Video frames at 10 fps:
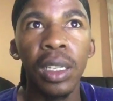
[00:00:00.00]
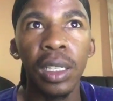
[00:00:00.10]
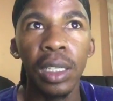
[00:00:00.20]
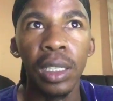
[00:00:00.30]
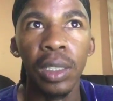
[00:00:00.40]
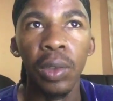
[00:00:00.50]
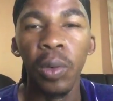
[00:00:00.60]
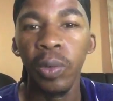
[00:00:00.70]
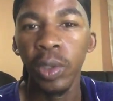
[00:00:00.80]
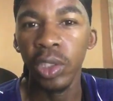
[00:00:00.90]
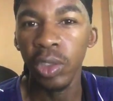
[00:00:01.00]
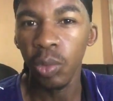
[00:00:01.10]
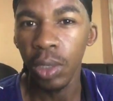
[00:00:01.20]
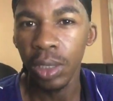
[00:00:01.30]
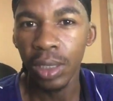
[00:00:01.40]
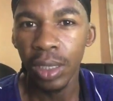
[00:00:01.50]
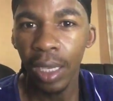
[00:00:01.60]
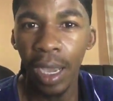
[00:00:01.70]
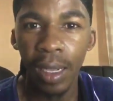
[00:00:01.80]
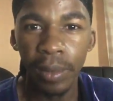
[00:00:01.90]
of which it was
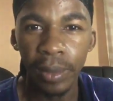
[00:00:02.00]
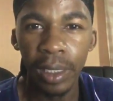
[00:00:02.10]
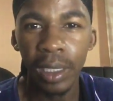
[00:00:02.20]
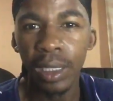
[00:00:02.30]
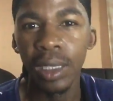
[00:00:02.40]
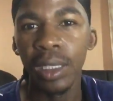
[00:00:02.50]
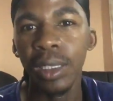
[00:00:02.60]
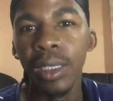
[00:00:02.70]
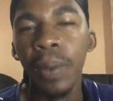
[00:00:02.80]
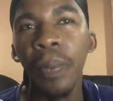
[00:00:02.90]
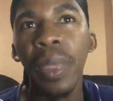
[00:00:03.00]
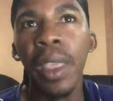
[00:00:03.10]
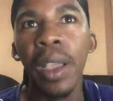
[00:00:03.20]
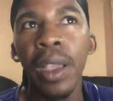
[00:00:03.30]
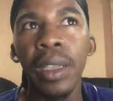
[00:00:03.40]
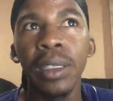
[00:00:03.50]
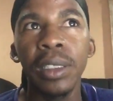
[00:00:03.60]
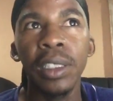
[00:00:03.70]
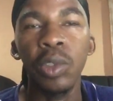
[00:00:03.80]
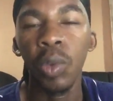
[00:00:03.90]
Alpha Nganyani, and
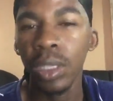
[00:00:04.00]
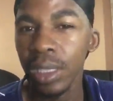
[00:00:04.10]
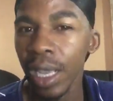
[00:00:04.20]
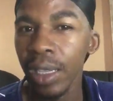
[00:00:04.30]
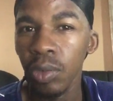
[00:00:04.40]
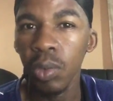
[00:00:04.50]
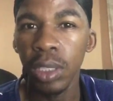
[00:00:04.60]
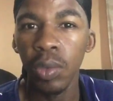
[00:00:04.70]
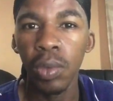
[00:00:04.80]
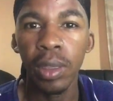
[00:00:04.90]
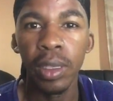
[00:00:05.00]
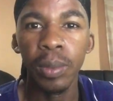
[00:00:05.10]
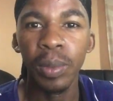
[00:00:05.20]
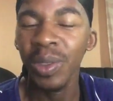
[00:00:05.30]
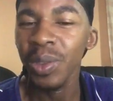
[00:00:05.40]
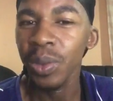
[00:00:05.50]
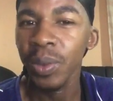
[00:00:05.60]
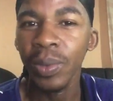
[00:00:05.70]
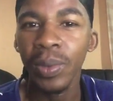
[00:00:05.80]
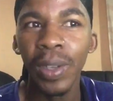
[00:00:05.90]
it was nice working with him because
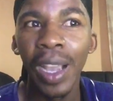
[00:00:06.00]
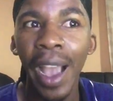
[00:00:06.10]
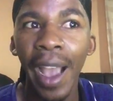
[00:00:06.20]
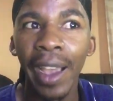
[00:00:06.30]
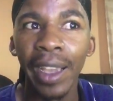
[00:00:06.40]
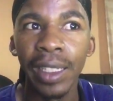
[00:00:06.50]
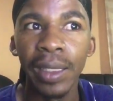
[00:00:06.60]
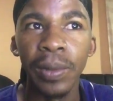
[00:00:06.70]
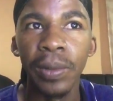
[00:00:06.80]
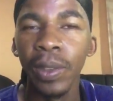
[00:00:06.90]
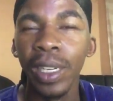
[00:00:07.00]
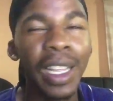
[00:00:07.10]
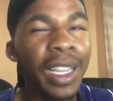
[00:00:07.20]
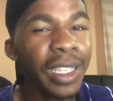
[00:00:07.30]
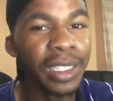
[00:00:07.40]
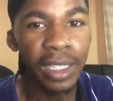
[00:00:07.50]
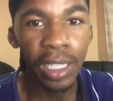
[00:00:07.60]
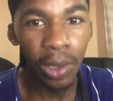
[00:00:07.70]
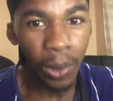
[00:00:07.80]
of I've learned a